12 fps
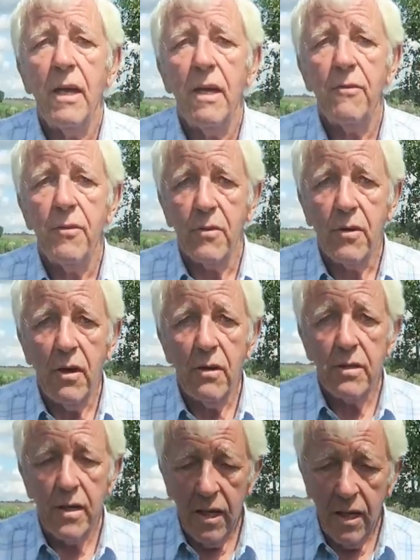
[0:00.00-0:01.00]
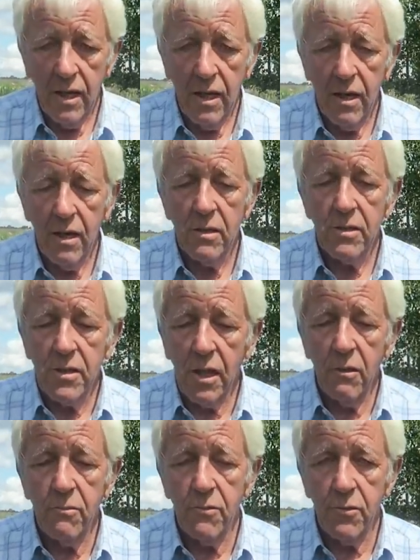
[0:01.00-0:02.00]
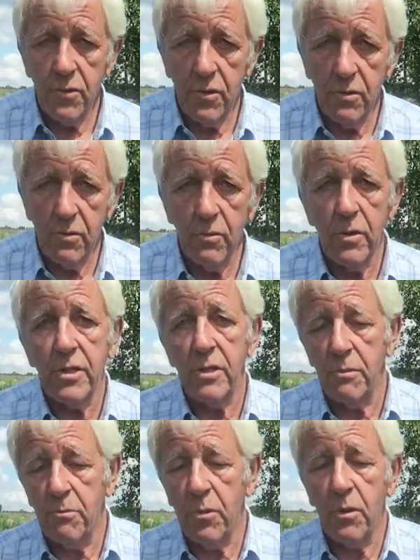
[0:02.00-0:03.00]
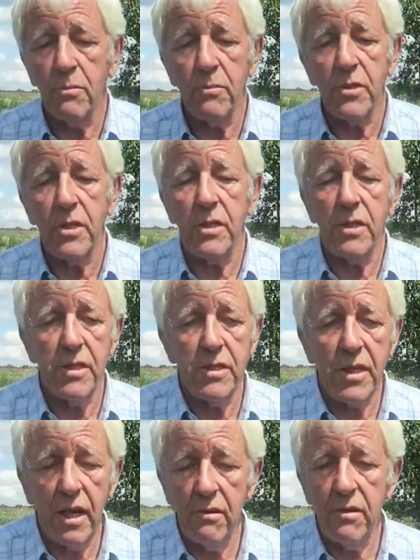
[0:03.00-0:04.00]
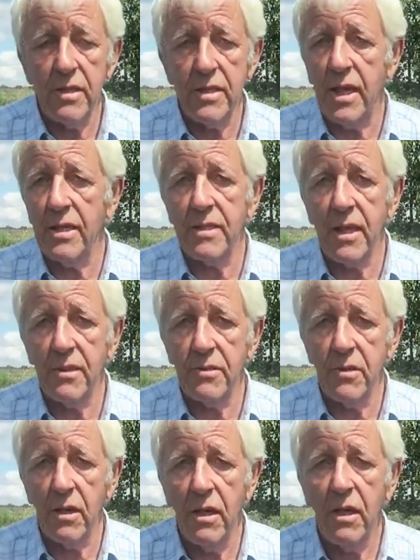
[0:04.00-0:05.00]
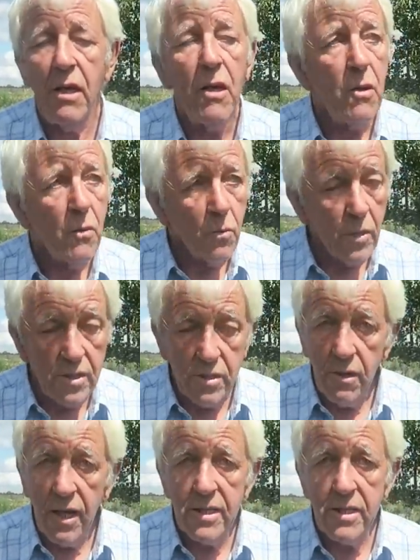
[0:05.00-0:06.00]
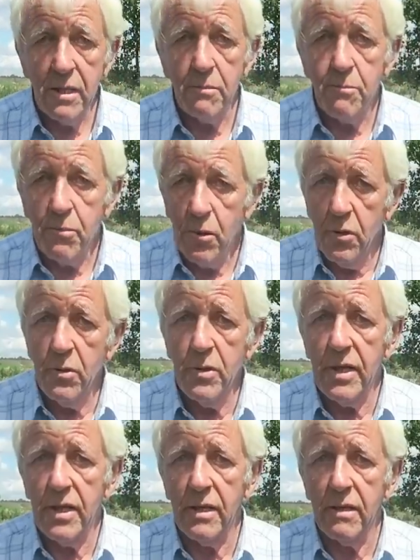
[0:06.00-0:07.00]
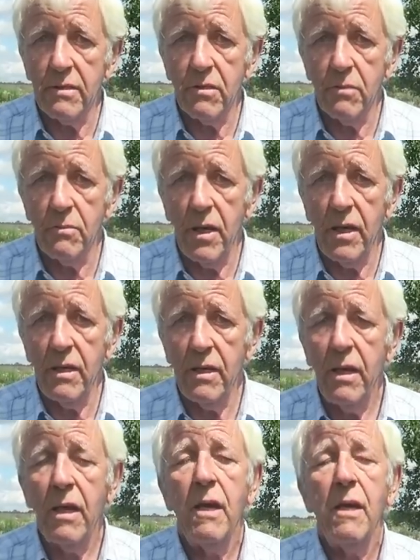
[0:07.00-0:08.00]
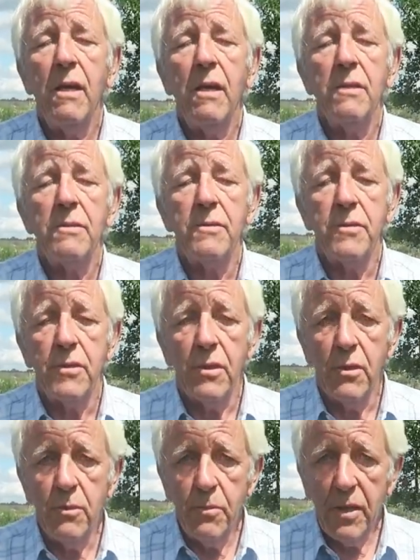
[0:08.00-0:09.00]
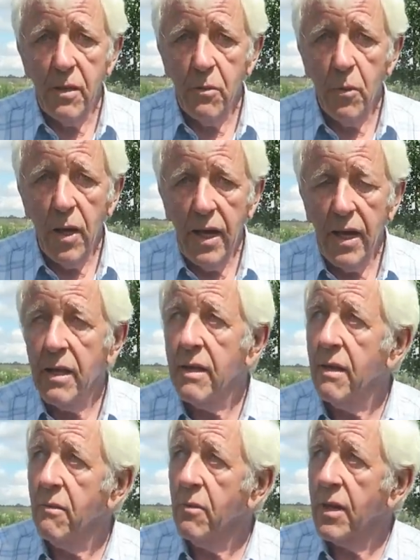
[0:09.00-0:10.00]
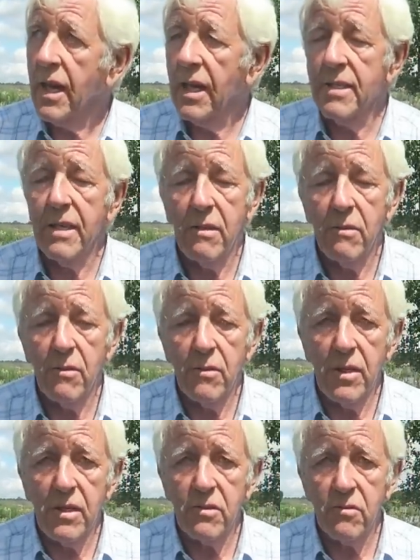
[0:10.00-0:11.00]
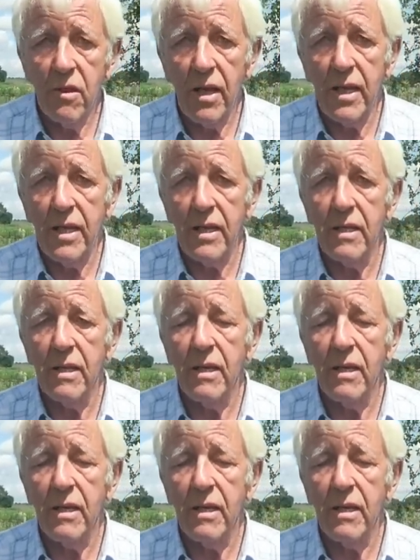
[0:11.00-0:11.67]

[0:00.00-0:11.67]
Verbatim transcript: If you've got stone fruit, which your plums and your cherries etc, which you actually prune in the summer, do be aware that we're getting all this rain,